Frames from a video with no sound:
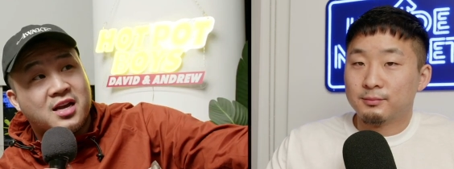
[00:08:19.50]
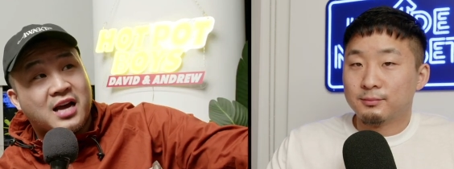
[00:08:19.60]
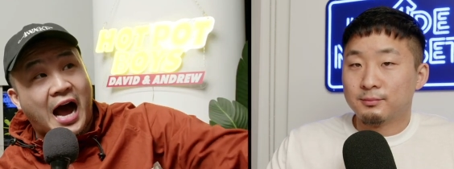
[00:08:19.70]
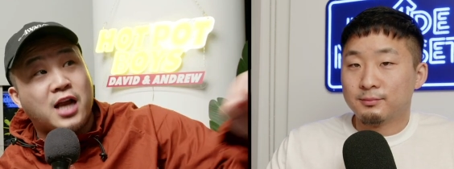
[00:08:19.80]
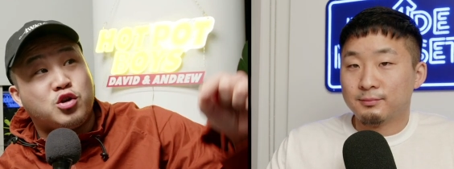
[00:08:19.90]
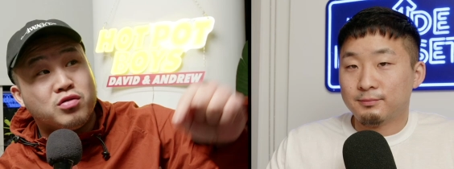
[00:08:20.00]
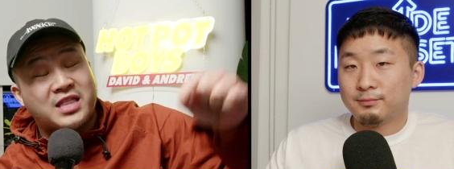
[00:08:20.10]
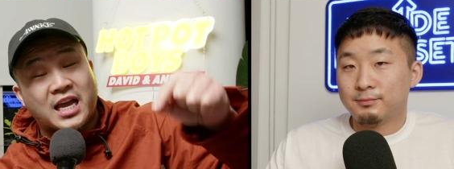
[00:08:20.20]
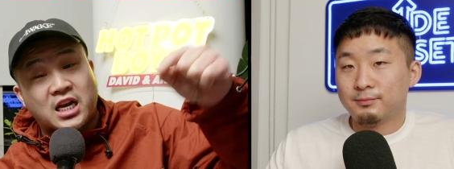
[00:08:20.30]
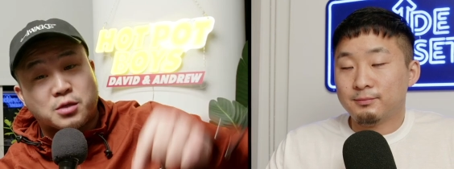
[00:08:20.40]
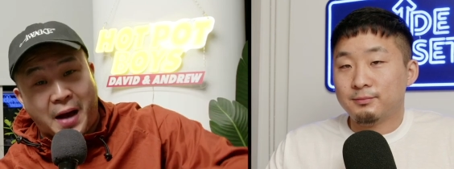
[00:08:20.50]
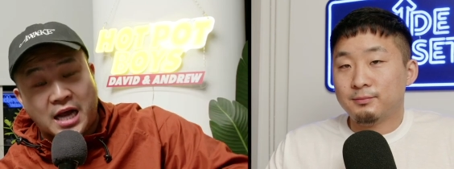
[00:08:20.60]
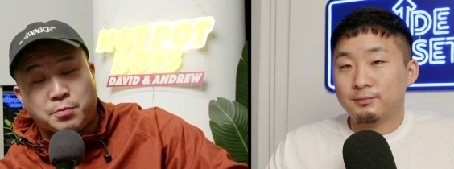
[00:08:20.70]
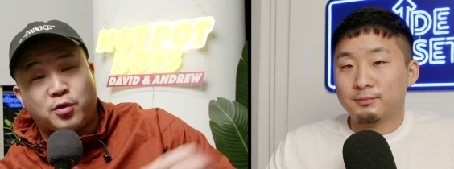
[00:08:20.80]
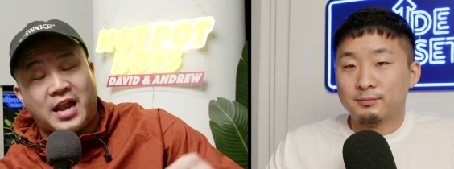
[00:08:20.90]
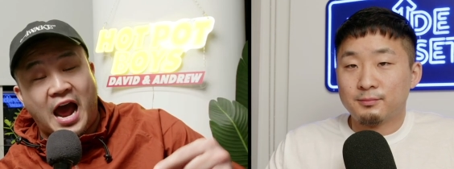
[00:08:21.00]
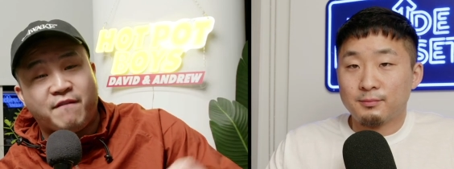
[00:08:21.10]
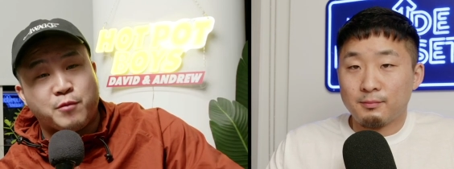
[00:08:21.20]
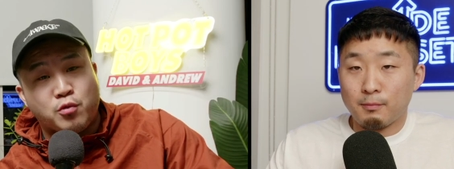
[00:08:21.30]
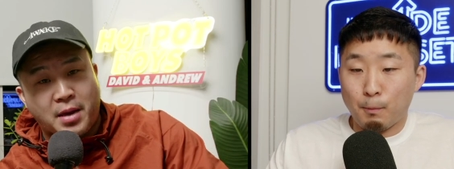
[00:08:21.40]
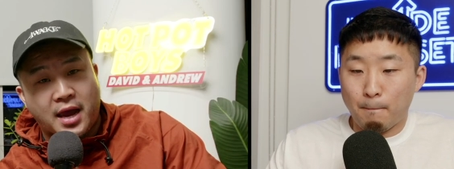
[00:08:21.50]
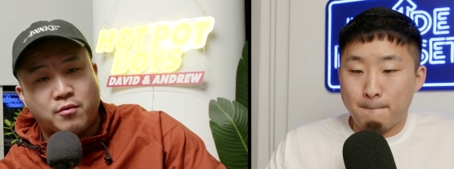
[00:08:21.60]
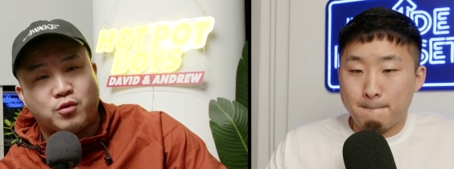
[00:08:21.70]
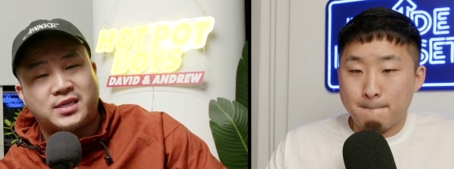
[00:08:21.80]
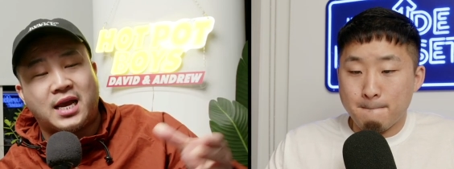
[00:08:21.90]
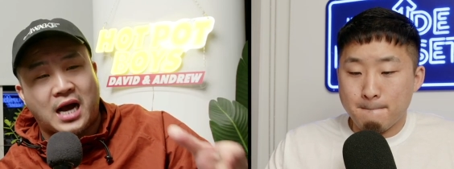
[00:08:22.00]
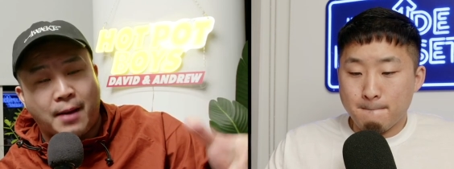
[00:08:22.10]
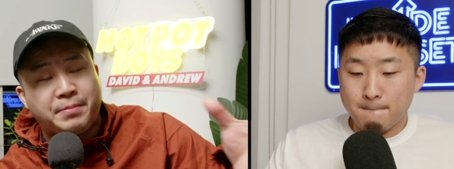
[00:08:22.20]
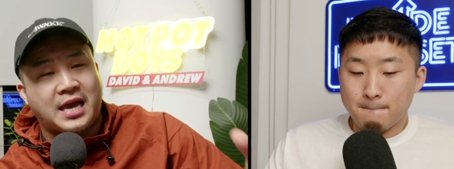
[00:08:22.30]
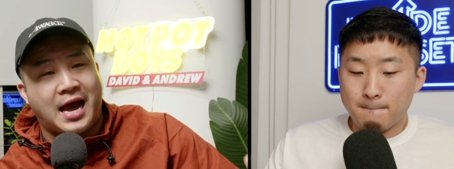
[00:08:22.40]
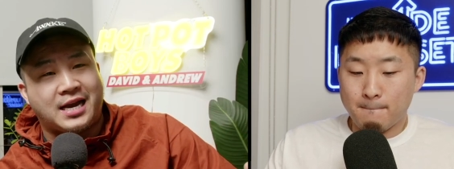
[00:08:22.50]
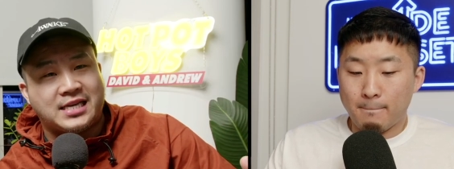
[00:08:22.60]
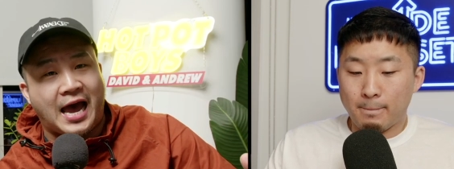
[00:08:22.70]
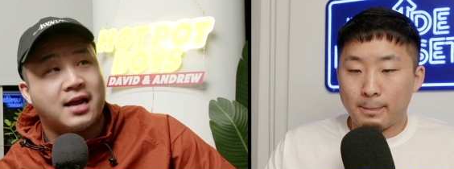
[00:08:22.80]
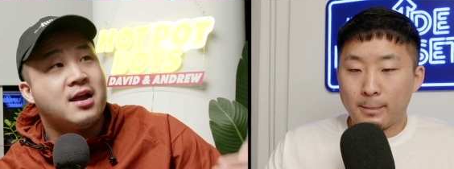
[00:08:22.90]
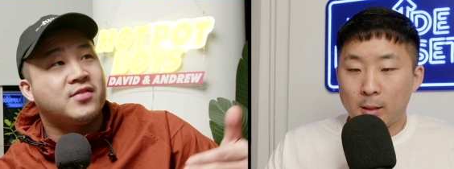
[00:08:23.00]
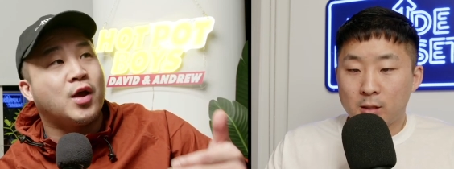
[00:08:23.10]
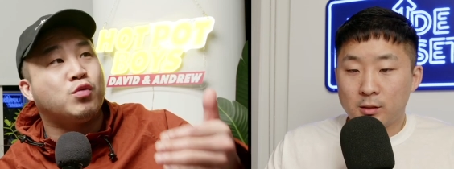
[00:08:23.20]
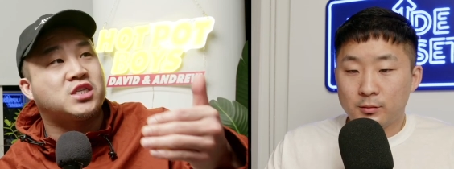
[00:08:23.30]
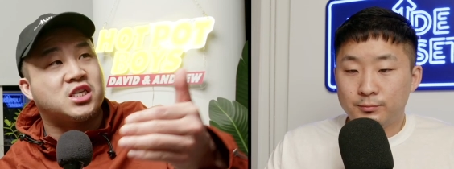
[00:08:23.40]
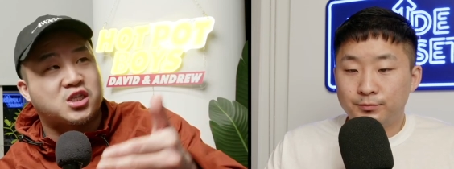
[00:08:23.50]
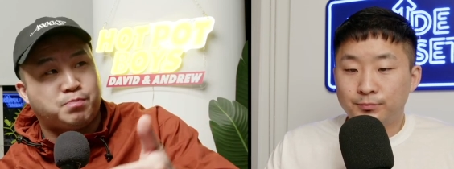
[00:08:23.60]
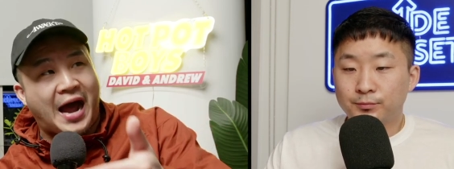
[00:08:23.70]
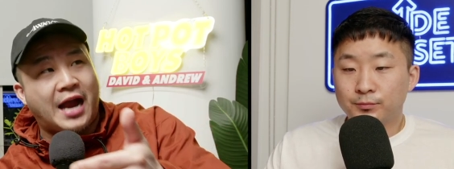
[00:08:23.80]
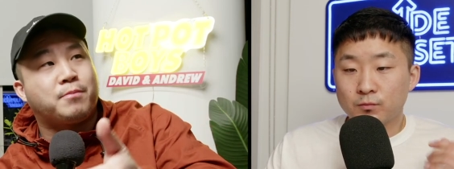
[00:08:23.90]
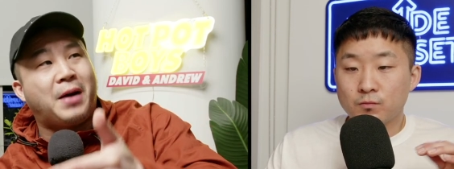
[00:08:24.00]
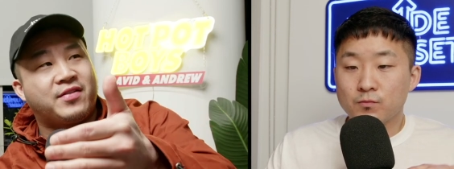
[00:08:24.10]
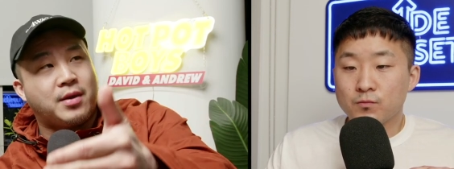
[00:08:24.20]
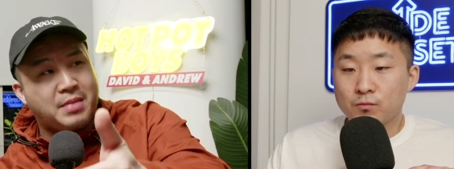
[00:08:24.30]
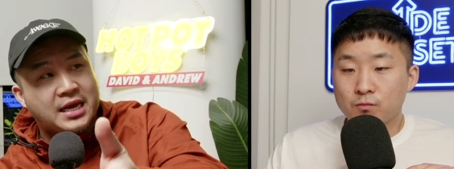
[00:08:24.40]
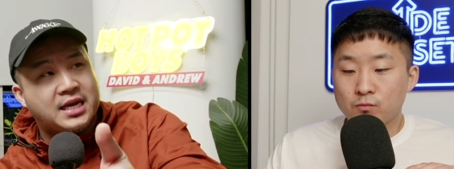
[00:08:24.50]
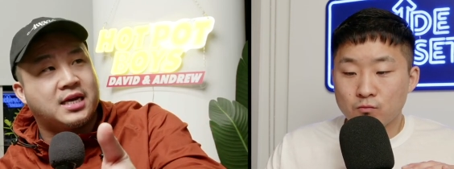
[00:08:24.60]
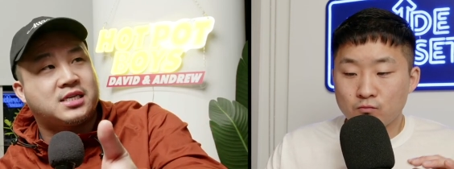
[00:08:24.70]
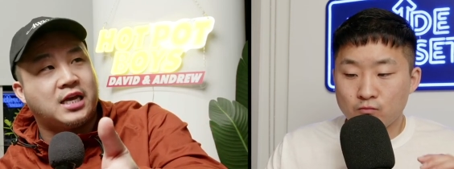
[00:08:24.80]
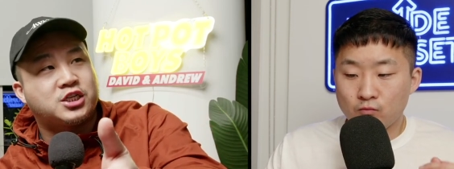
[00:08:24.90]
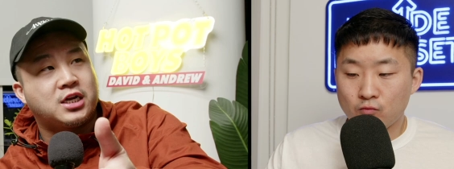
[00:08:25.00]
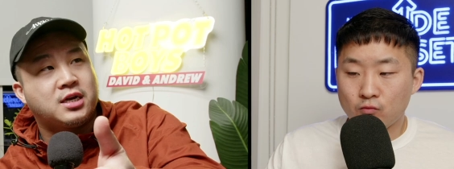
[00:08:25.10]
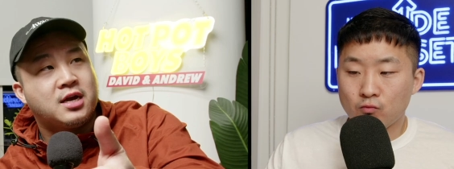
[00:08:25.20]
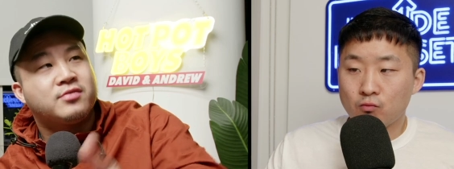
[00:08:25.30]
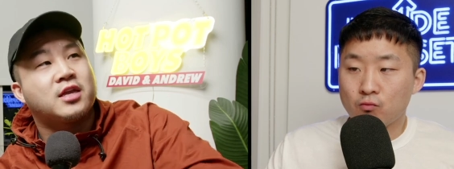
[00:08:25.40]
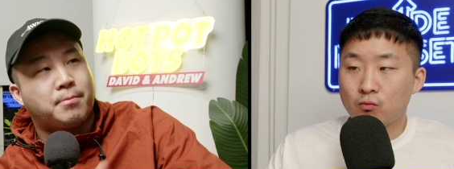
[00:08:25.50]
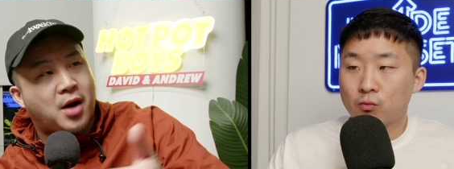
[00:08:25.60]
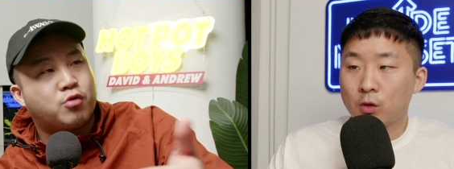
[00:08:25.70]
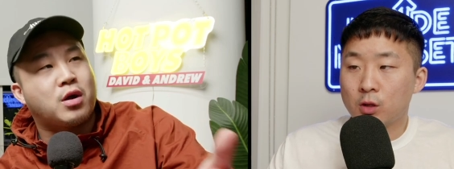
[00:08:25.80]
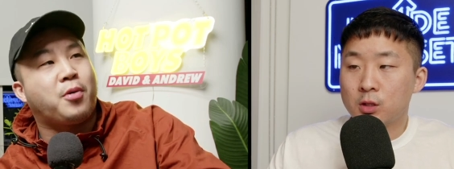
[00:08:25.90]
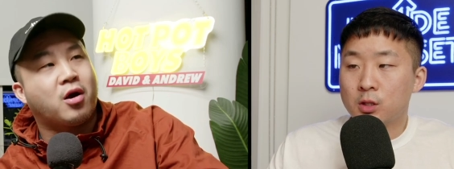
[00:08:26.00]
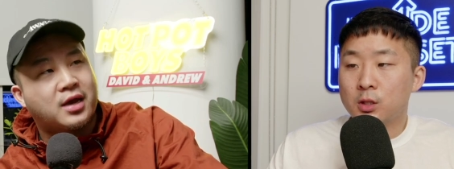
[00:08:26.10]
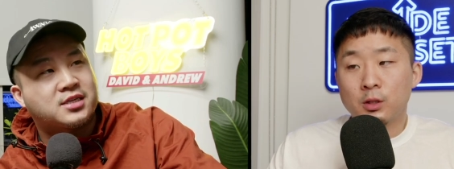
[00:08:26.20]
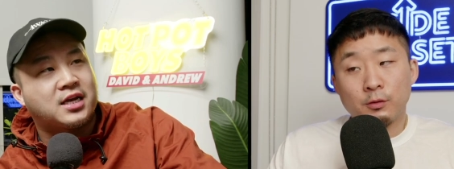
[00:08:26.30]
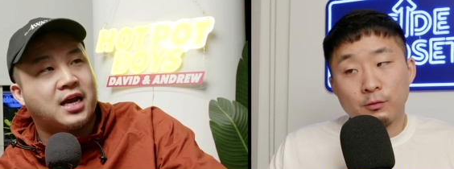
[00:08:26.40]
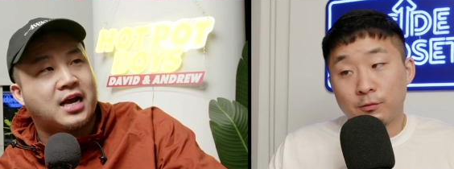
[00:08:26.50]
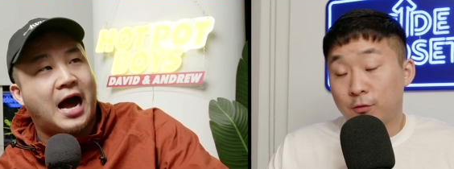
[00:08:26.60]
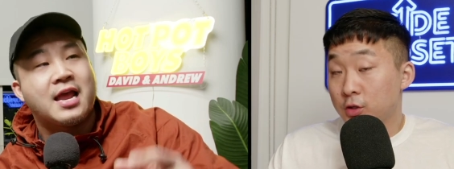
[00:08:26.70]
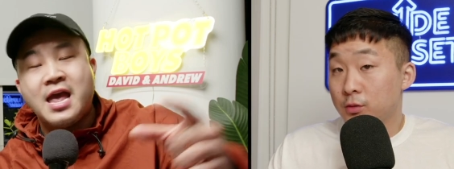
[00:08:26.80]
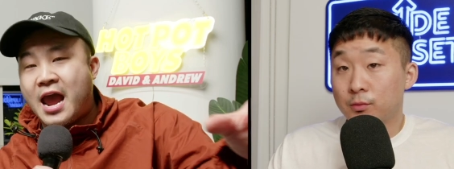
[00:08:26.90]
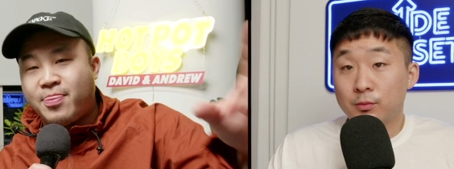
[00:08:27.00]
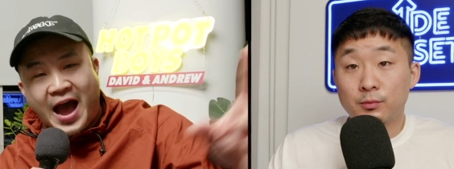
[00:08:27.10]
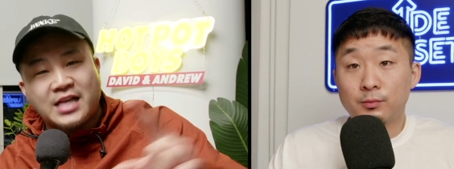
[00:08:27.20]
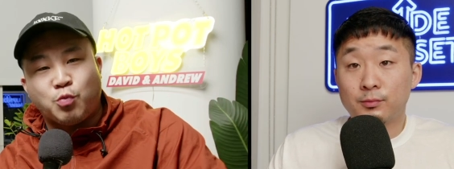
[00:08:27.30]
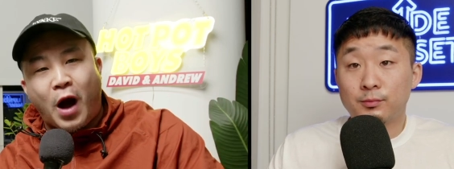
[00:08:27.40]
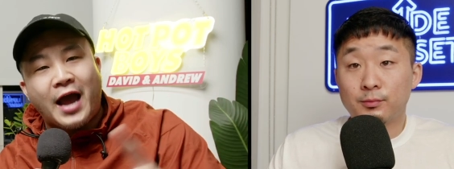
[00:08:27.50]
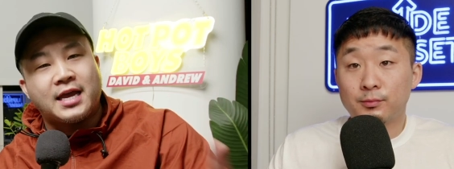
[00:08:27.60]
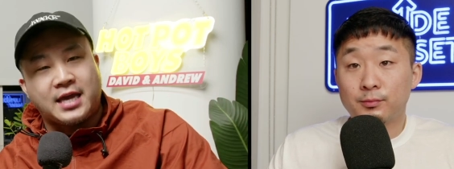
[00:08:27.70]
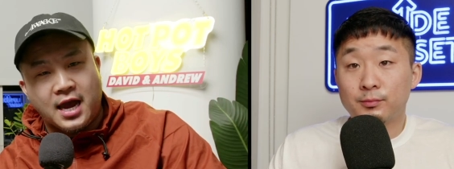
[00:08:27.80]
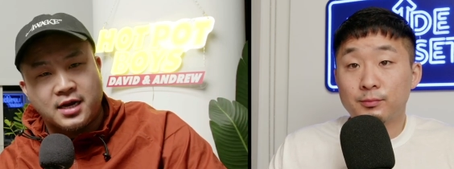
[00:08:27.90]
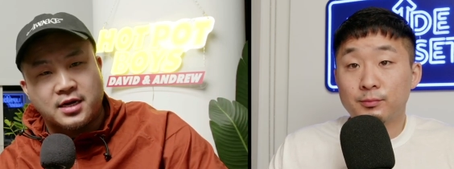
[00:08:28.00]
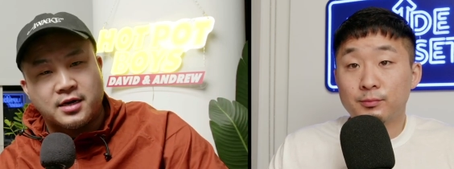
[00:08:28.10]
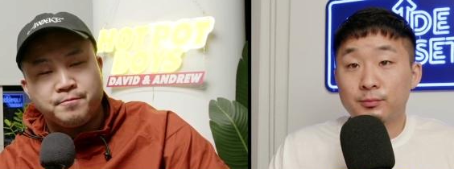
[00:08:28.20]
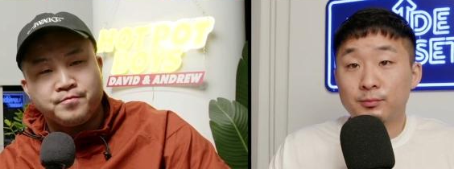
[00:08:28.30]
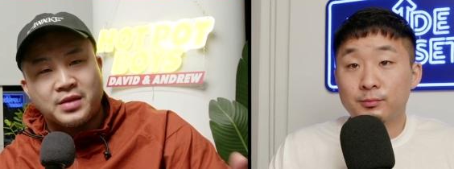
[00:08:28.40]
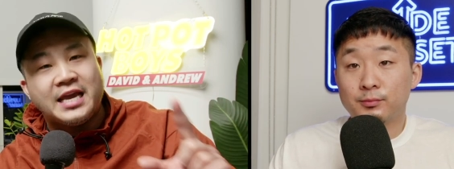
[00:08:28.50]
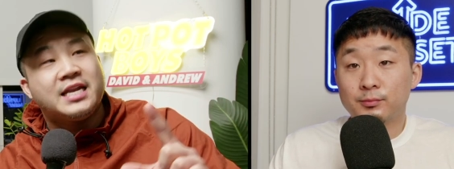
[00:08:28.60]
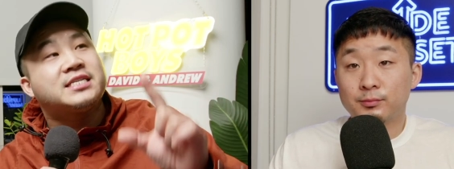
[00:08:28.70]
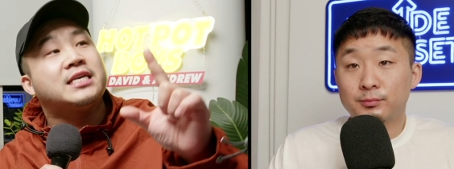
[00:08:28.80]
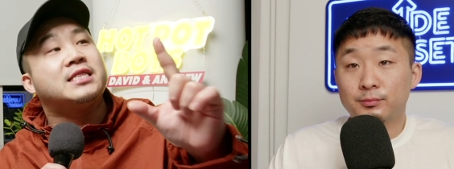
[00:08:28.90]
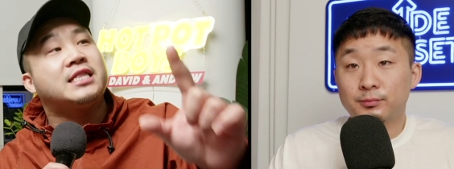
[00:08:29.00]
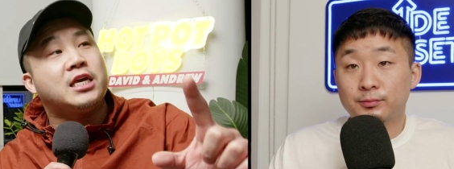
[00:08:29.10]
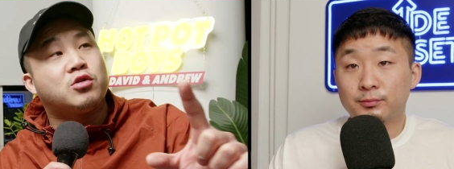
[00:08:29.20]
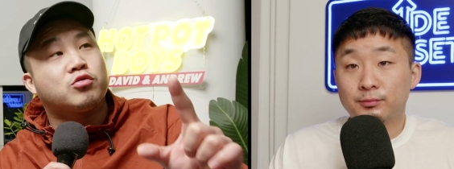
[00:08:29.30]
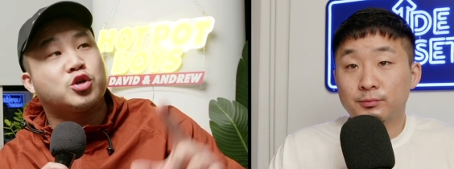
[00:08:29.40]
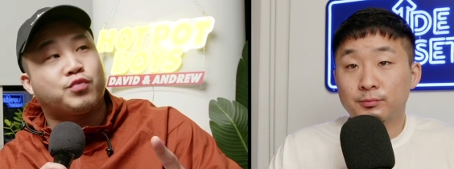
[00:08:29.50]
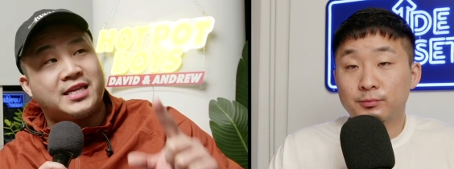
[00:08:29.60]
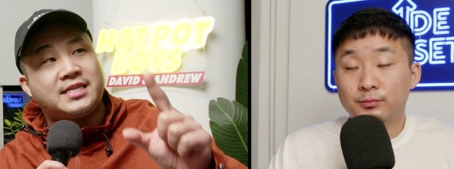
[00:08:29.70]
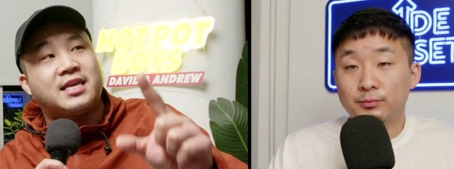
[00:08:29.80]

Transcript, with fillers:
Speaker 1: I do think it is possible that Half Moon Bay was a copycat attack that was inspired by the media attention that the Monterey Park incident got. Mm-hmm. And that's why in Canada, it is illegal to release the